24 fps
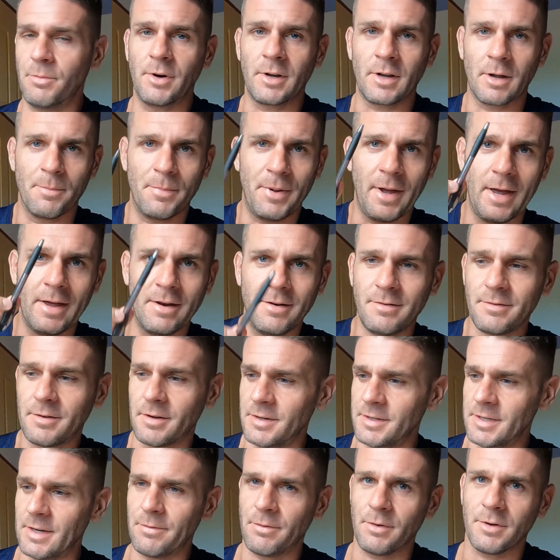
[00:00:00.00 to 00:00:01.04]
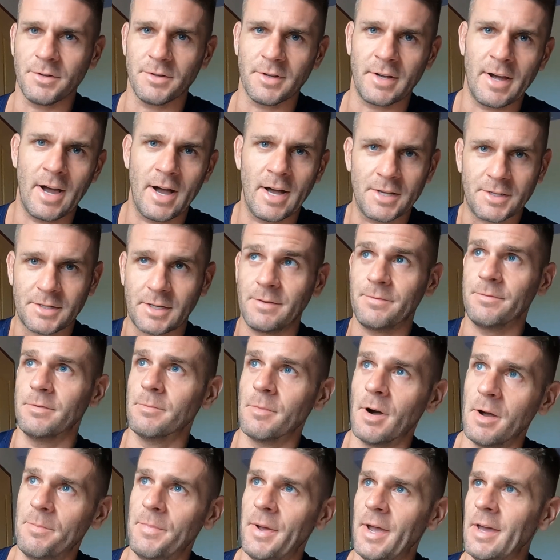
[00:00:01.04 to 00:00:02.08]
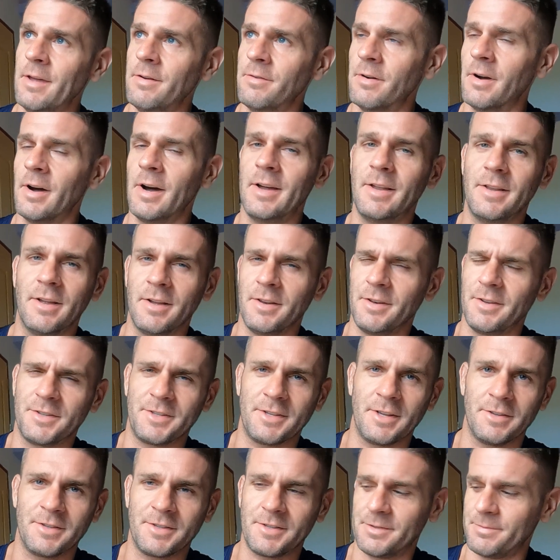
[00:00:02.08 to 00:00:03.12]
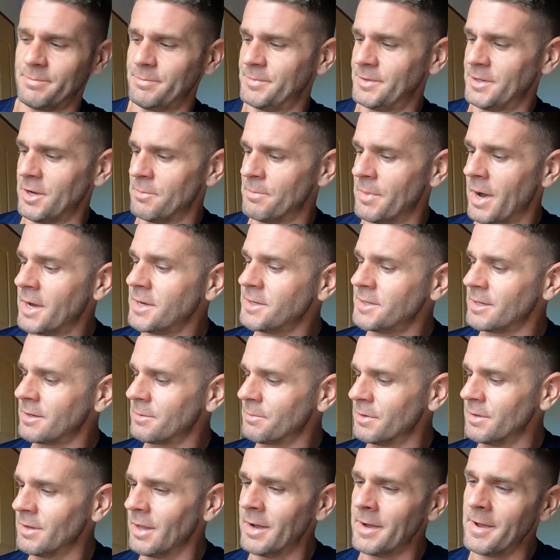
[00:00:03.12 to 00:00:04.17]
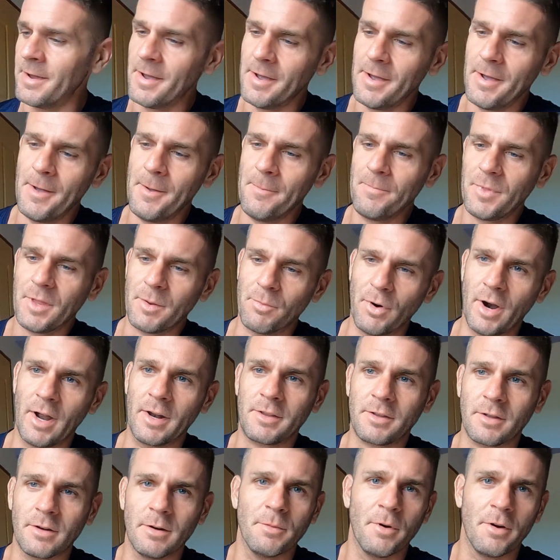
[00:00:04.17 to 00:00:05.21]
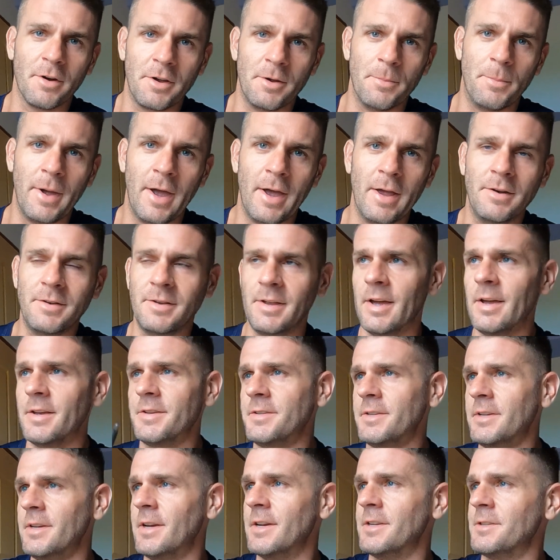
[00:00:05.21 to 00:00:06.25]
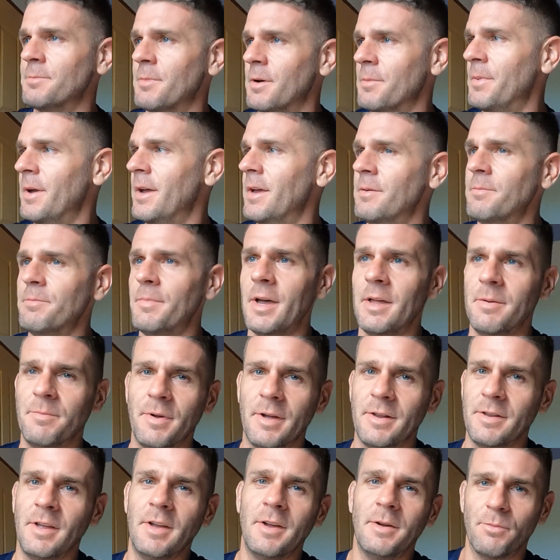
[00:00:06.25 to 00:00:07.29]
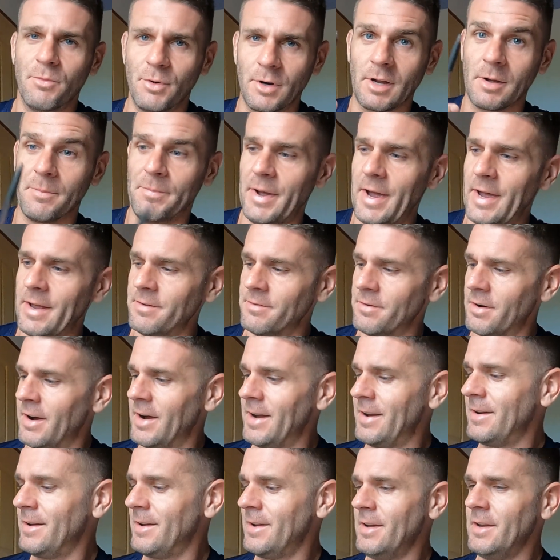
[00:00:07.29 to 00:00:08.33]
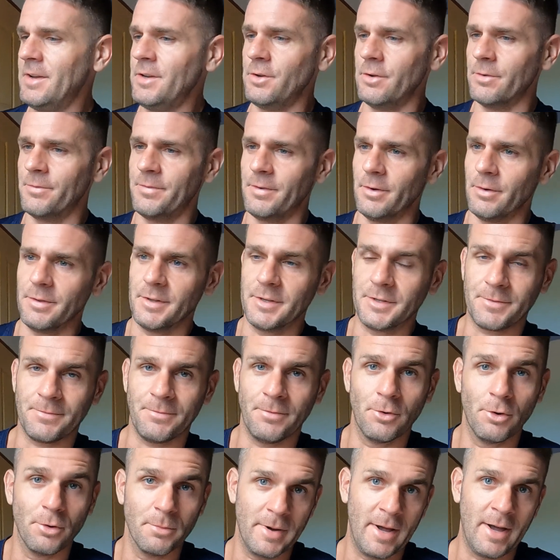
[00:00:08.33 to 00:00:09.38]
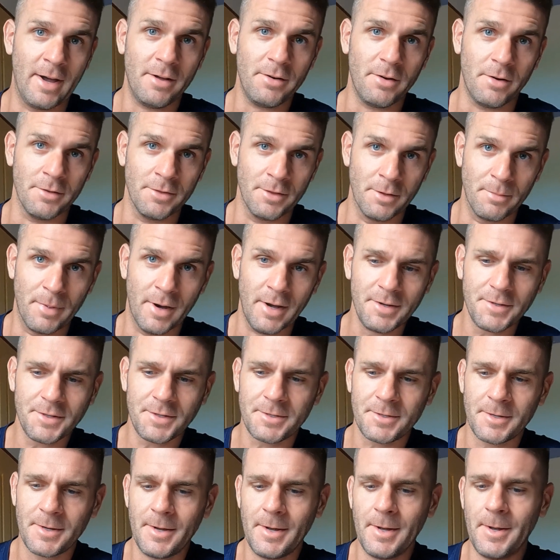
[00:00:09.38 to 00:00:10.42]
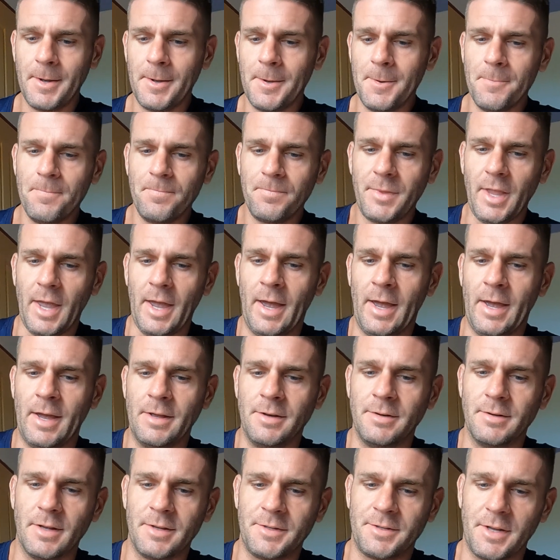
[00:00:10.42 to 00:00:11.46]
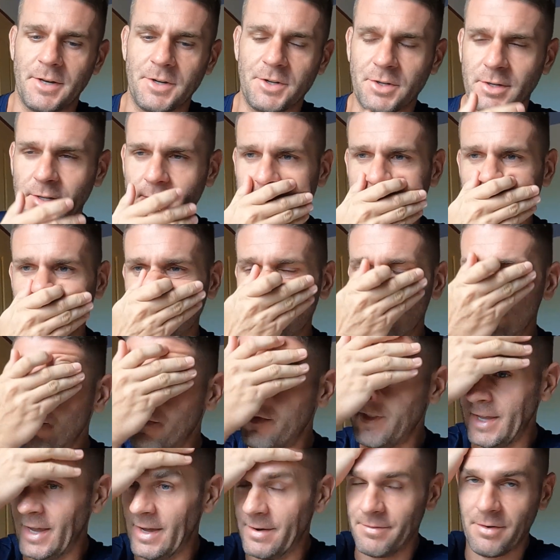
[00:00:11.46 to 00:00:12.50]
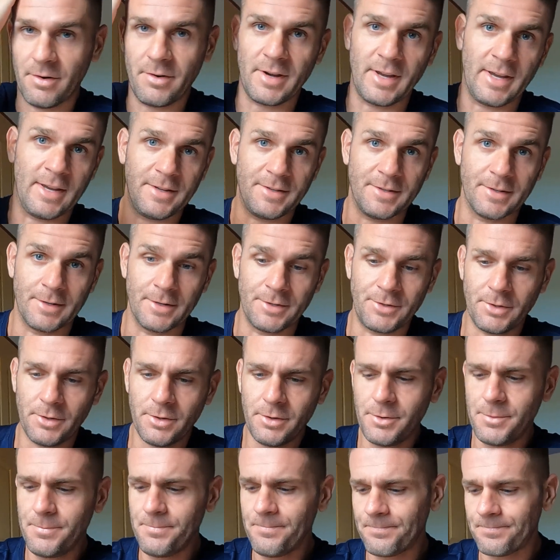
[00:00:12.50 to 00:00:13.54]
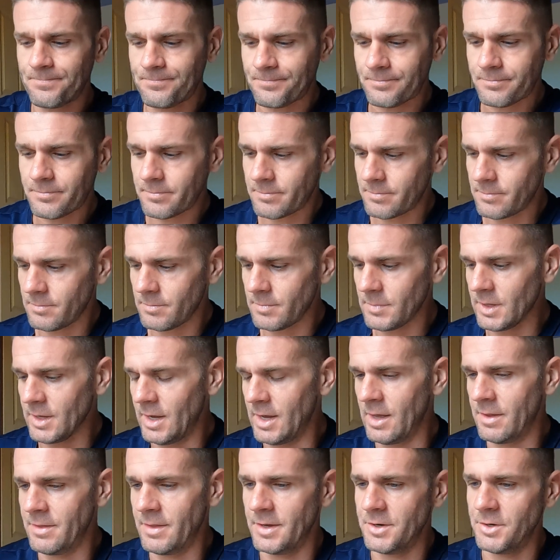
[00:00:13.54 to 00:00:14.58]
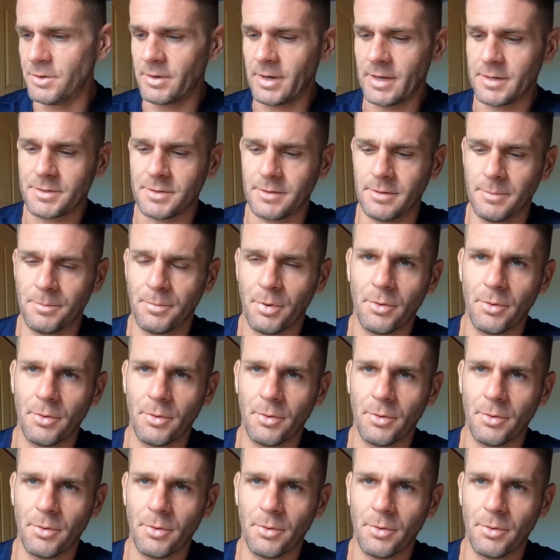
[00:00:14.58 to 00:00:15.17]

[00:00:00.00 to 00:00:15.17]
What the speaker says: bring a pen, because everyone's asking for my pen, right? And it sounds so basic, but Brad, can I borrow your pen? Yes, here's my pen. Bring a pen, right? You'll fill this form out on the bus, and essentially, very easy to do. And then you'll get to the